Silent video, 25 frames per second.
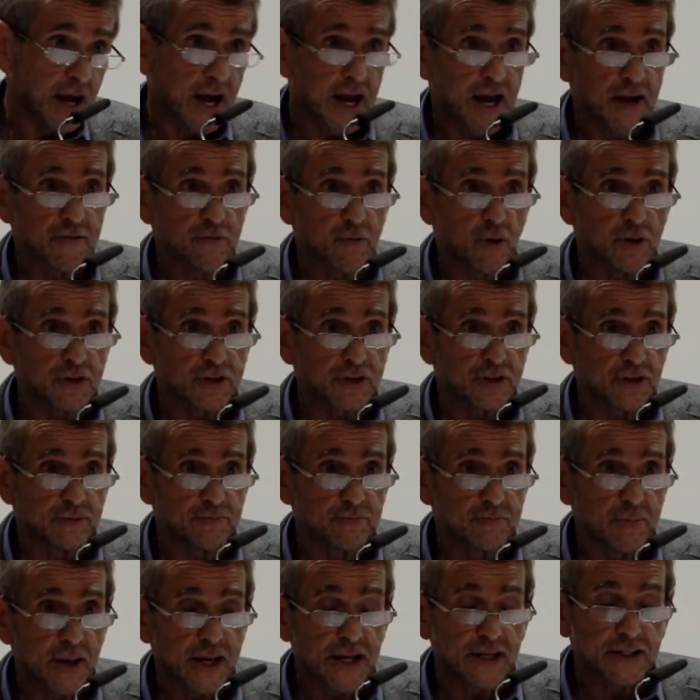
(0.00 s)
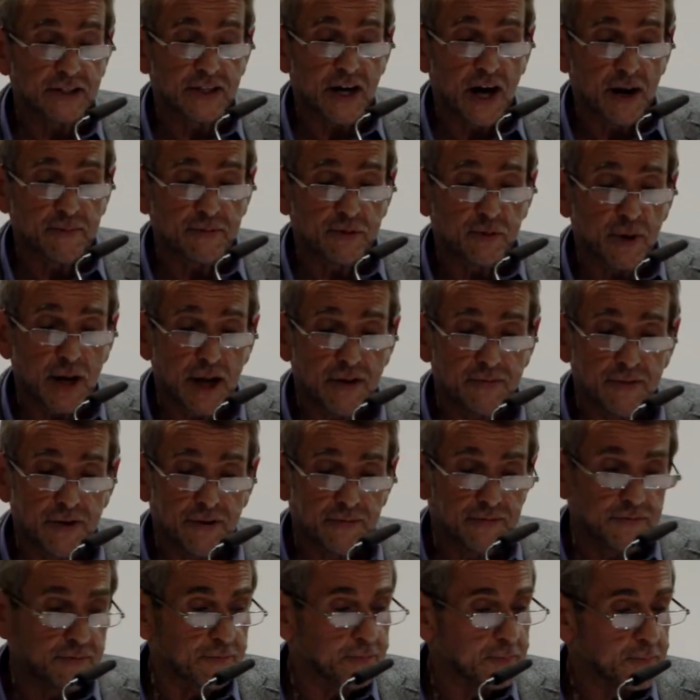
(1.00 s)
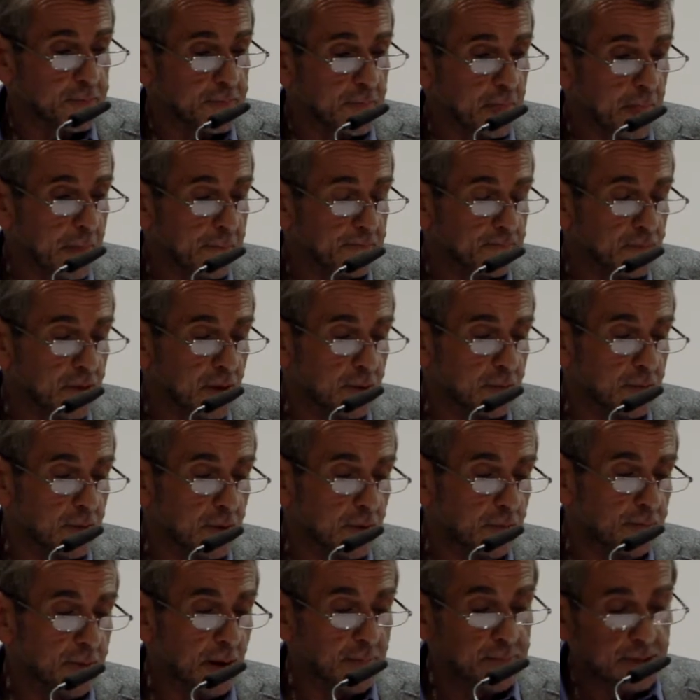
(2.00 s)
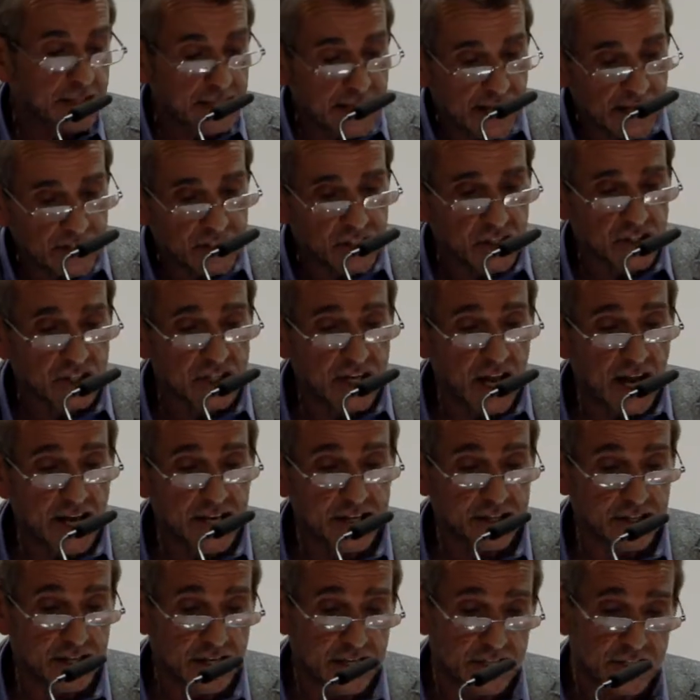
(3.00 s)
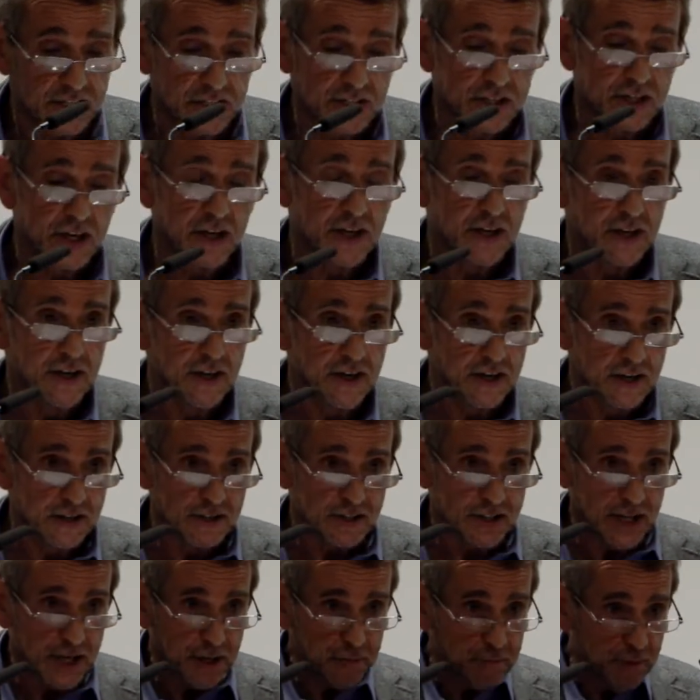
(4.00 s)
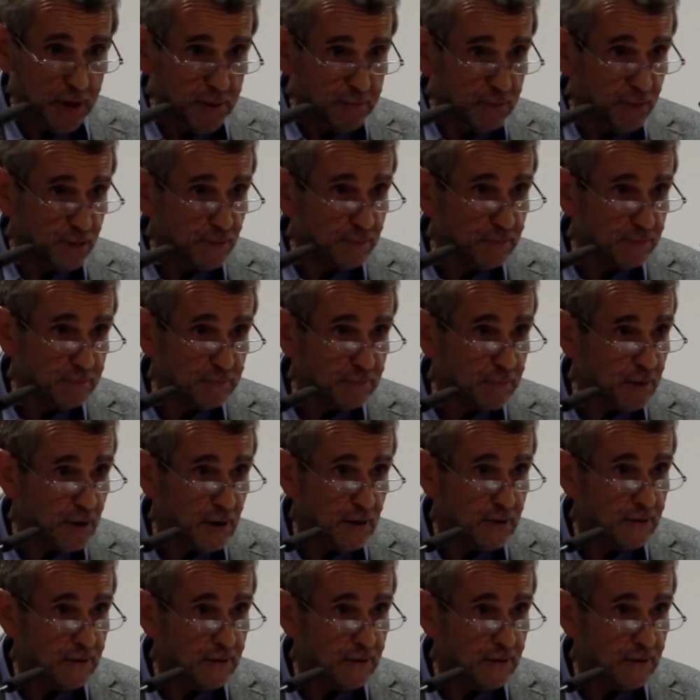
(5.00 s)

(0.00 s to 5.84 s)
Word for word: I have watched on many times when I've given public lectures like this, seeing people